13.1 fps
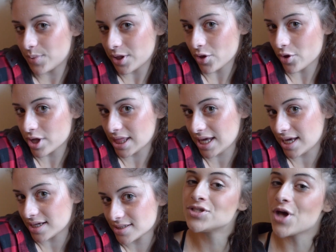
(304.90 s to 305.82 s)
be Laura
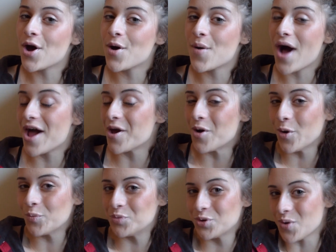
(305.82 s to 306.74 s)
Lee. So I
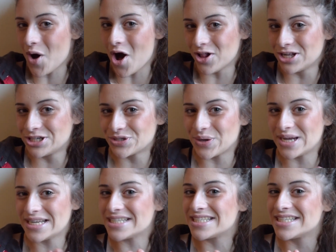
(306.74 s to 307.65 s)
hope you all
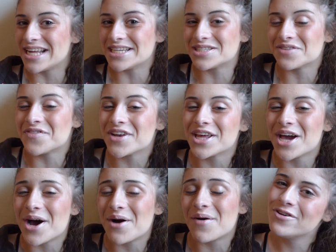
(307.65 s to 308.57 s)
enjoyed today's video.